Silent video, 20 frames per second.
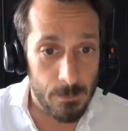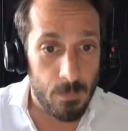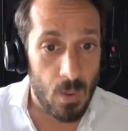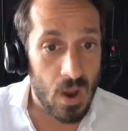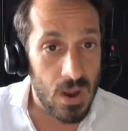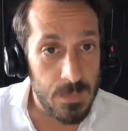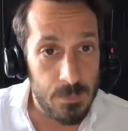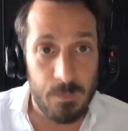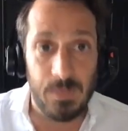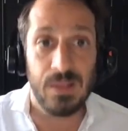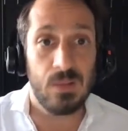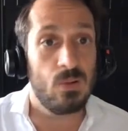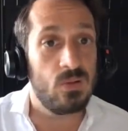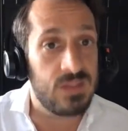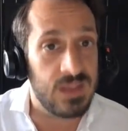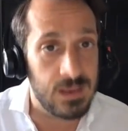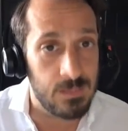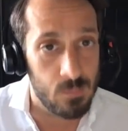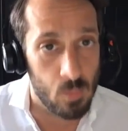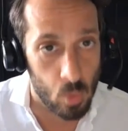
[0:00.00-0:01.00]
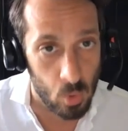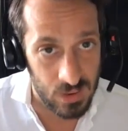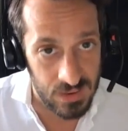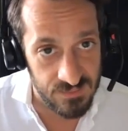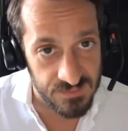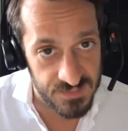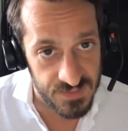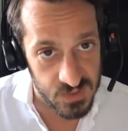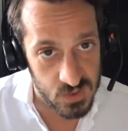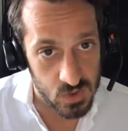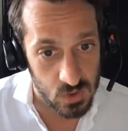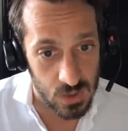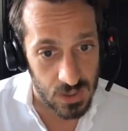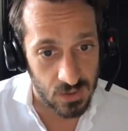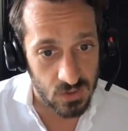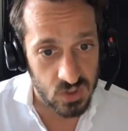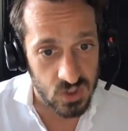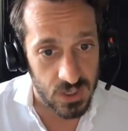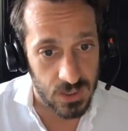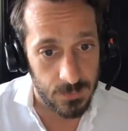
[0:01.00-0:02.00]
by building more
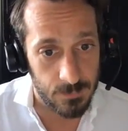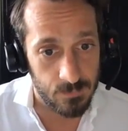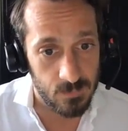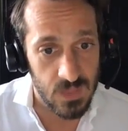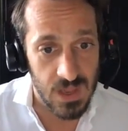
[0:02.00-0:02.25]
infrastructure.